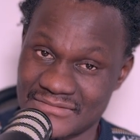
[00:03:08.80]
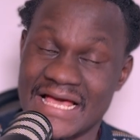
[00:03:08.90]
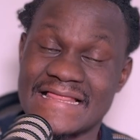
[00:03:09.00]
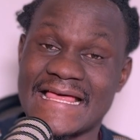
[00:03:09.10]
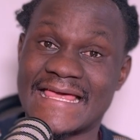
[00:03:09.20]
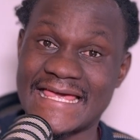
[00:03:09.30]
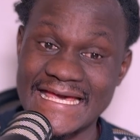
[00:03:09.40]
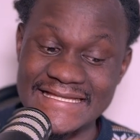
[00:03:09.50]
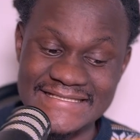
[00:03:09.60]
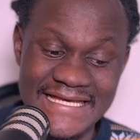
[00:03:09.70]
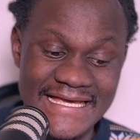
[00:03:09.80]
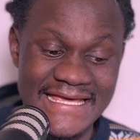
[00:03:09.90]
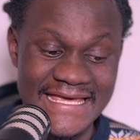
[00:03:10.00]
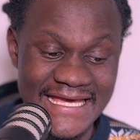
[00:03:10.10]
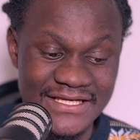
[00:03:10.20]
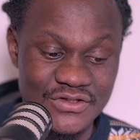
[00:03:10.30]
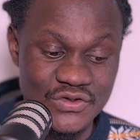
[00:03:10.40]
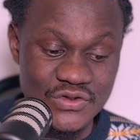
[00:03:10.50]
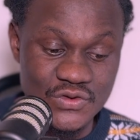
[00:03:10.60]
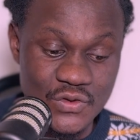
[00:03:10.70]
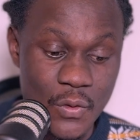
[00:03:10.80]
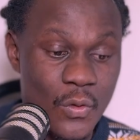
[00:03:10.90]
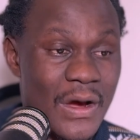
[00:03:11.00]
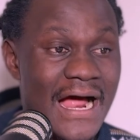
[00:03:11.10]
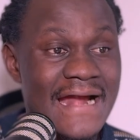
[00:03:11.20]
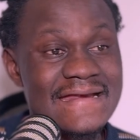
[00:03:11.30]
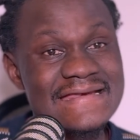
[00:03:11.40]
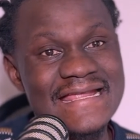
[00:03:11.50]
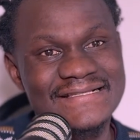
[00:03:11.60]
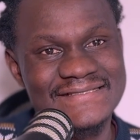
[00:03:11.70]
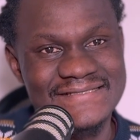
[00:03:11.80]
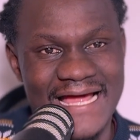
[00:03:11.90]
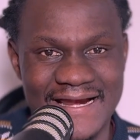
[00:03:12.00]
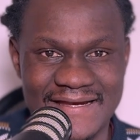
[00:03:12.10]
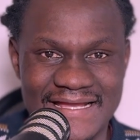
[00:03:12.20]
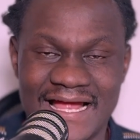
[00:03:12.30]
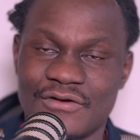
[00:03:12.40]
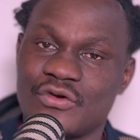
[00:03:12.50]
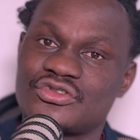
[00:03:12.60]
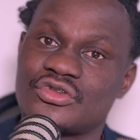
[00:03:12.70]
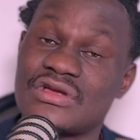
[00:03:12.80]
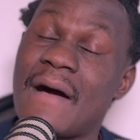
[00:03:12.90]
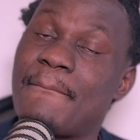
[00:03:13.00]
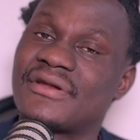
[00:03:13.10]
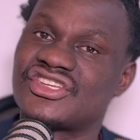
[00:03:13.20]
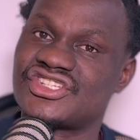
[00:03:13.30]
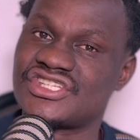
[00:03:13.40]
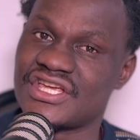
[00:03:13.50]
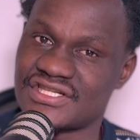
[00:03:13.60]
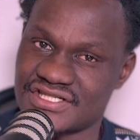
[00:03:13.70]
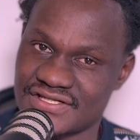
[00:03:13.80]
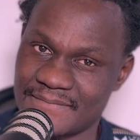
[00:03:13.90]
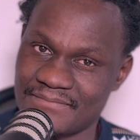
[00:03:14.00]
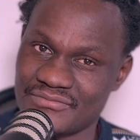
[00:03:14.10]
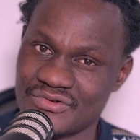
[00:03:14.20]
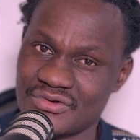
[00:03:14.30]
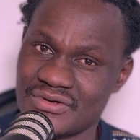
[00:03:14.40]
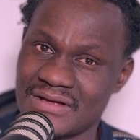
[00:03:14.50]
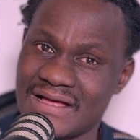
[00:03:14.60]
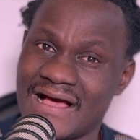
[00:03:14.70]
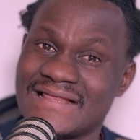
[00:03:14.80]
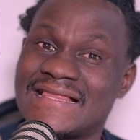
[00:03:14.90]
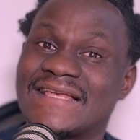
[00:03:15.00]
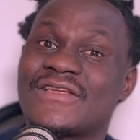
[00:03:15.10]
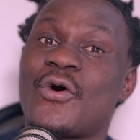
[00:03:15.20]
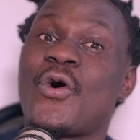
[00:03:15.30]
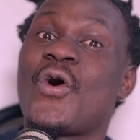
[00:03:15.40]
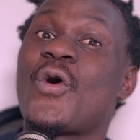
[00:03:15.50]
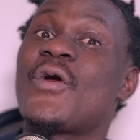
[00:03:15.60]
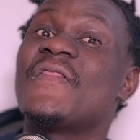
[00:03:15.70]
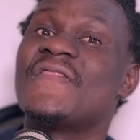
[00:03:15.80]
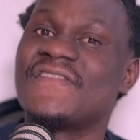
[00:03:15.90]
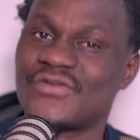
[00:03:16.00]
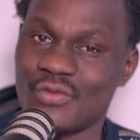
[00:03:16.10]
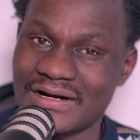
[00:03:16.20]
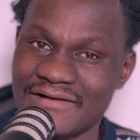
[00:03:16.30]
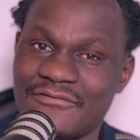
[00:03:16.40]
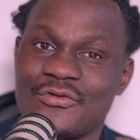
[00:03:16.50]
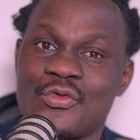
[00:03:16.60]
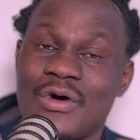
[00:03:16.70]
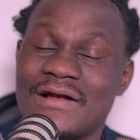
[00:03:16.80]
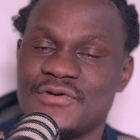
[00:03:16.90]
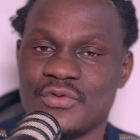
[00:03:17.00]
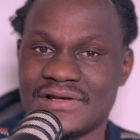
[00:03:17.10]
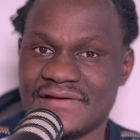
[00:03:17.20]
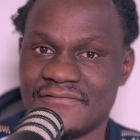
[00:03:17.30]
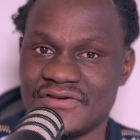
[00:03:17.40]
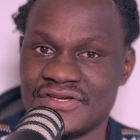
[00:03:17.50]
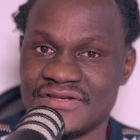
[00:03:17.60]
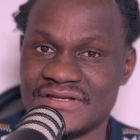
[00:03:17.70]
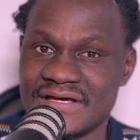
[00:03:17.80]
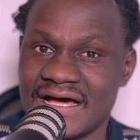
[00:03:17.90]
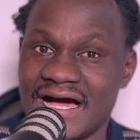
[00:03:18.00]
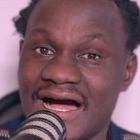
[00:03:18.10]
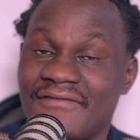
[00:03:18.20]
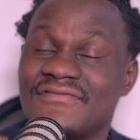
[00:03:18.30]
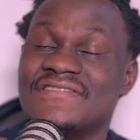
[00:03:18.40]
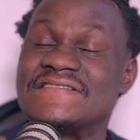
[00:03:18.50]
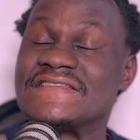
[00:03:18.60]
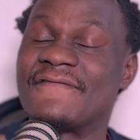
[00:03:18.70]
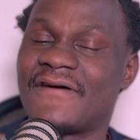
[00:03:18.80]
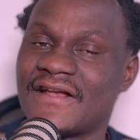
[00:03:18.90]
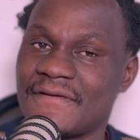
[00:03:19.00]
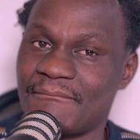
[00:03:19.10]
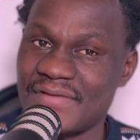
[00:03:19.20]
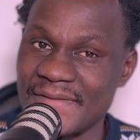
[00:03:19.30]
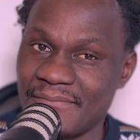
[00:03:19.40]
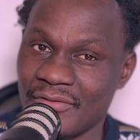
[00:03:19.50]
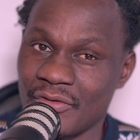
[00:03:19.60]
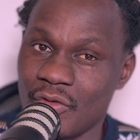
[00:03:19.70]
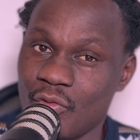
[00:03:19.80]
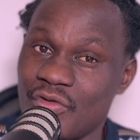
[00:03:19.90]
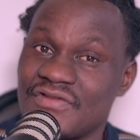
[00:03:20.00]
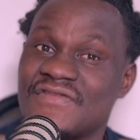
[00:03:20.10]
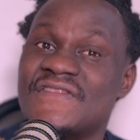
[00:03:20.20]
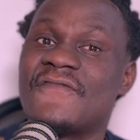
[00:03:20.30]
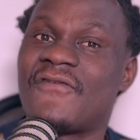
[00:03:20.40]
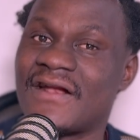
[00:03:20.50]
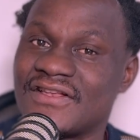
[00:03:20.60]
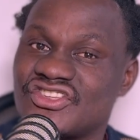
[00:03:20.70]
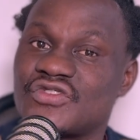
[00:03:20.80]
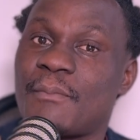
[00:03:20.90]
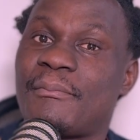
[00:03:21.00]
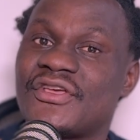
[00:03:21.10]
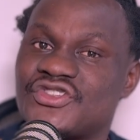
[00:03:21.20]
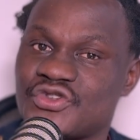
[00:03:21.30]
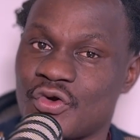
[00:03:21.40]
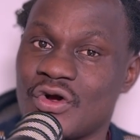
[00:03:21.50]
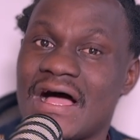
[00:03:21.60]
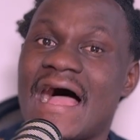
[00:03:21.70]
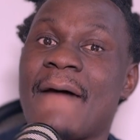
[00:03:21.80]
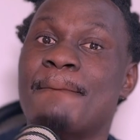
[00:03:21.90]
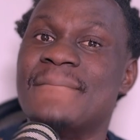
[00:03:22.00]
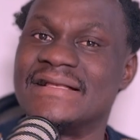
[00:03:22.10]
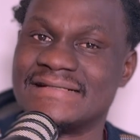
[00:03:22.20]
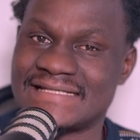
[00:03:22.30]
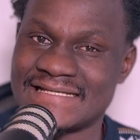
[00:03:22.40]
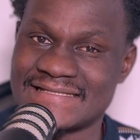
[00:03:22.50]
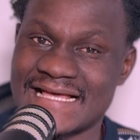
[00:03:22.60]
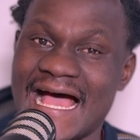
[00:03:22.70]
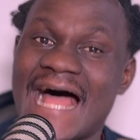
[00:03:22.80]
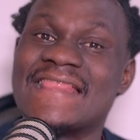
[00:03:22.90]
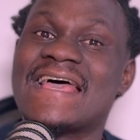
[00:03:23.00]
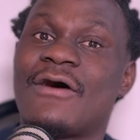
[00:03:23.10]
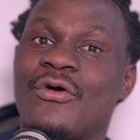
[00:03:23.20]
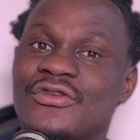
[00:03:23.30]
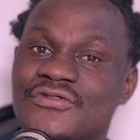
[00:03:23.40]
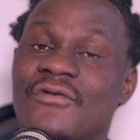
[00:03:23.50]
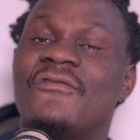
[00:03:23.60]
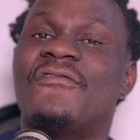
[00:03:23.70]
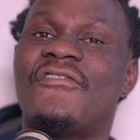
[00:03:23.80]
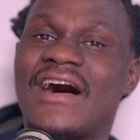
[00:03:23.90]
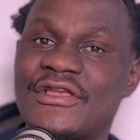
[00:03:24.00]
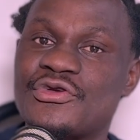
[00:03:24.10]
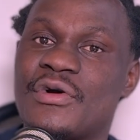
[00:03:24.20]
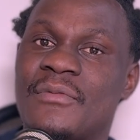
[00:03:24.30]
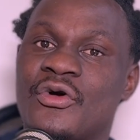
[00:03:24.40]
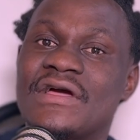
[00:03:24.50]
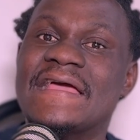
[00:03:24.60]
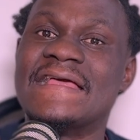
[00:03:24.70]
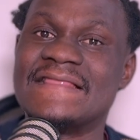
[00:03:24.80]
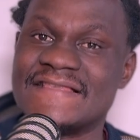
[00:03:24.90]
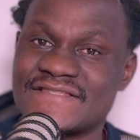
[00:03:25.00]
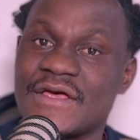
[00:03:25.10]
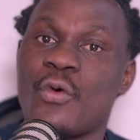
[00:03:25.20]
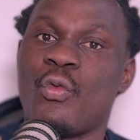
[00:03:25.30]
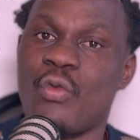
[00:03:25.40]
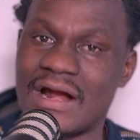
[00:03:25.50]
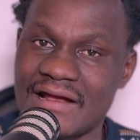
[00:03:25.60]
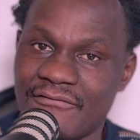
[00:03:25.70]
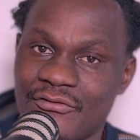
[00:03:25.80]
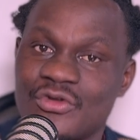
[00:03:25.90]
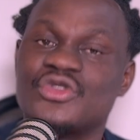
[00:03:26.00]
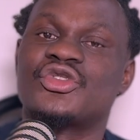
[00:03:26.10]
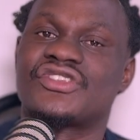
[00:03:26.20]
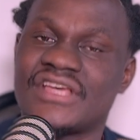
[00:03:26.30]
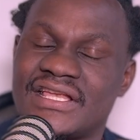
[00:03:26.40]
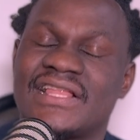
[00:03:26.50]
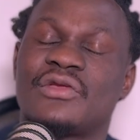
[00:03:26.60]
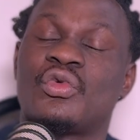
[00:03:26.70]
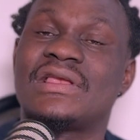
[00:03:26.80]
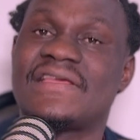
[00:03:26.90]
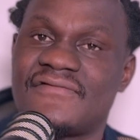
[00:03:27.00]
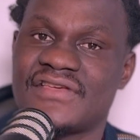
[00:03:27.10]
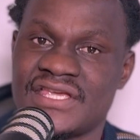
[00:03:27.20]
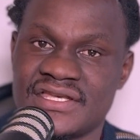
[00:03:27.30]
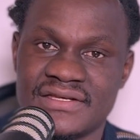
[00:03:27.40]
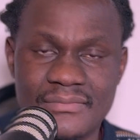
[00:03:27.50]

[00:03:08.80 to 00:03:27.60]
The kids get to understand and also to appreciate that this wonderful world we live in have different people with different special abilities, and they are also valuable in this wonderful society that we live in.